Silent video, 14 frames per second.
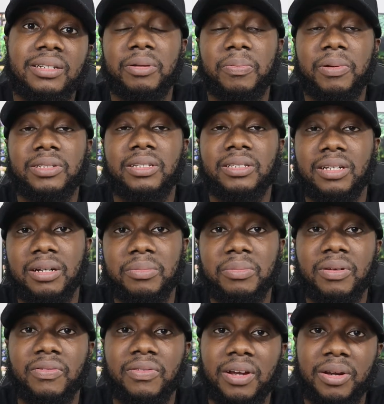The person is gonna
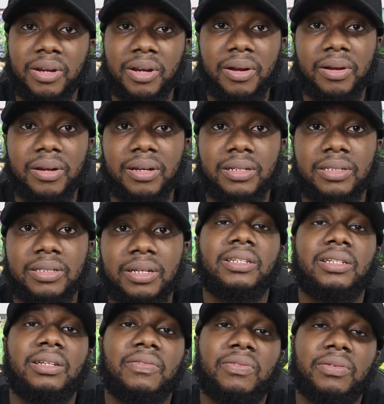be very curious.
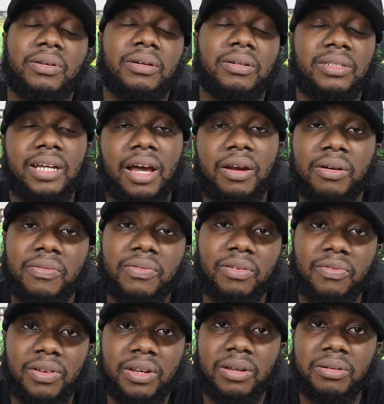If the title of your
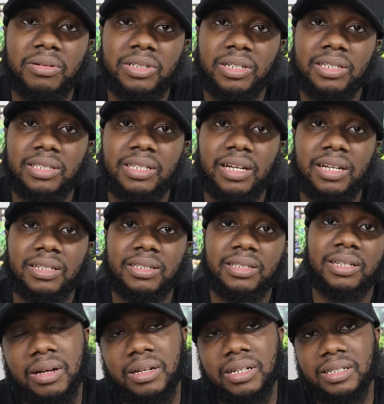video just says
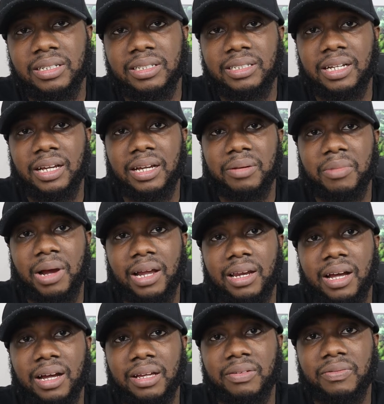a day in my
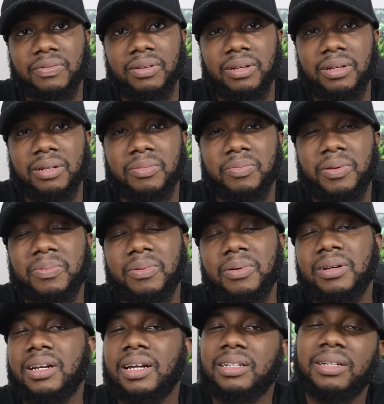life, people are
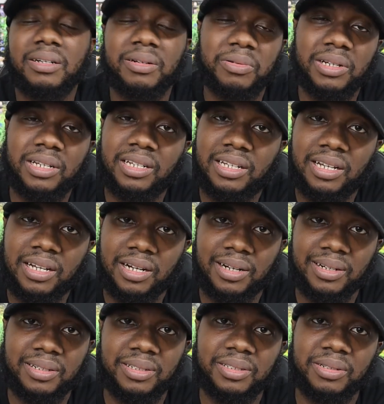not gonna really
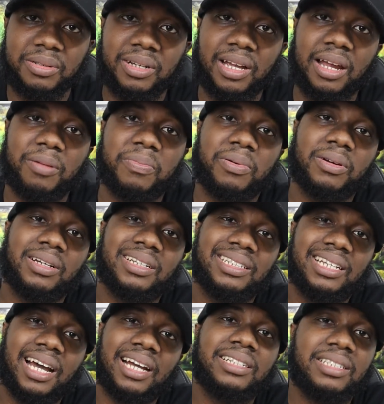care. So you gotta put an
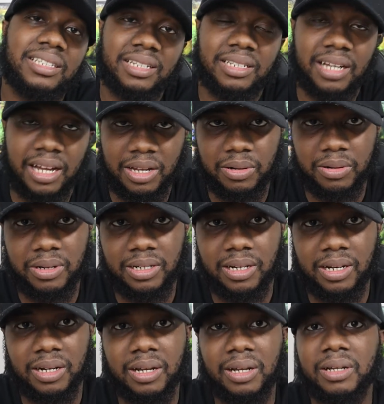enticing title in
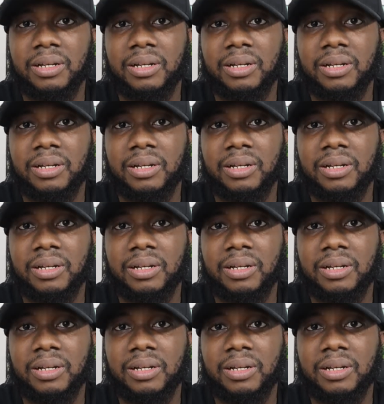there.